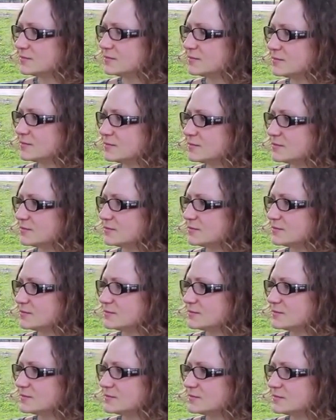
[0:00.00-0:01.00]

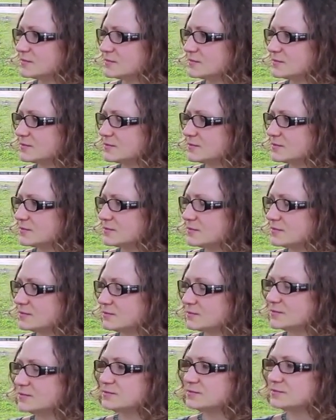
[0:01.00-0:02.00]

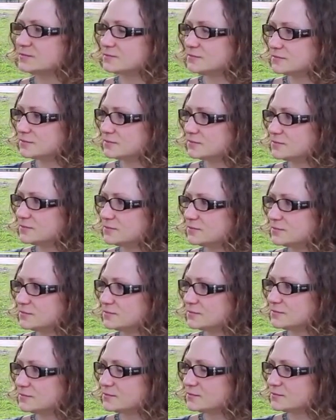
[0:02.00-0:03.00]

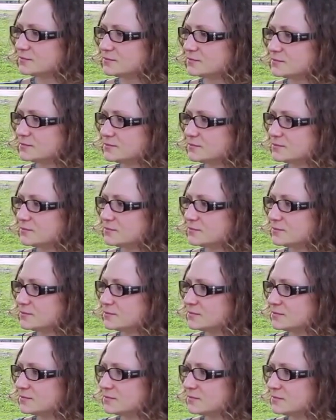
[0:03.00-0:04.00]

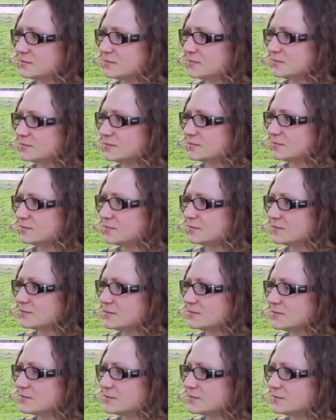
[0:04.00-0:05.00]

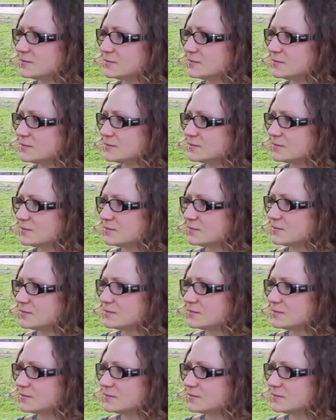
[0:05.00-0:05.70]
[no speech]